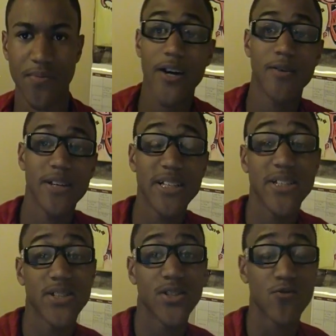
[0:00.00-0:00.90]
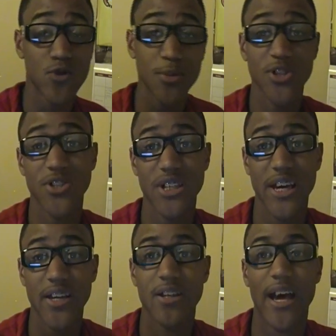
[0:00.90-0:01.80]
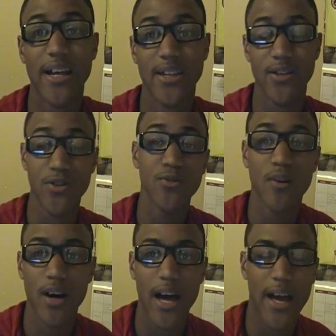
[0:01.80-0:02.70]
Now the rumors are saying that the new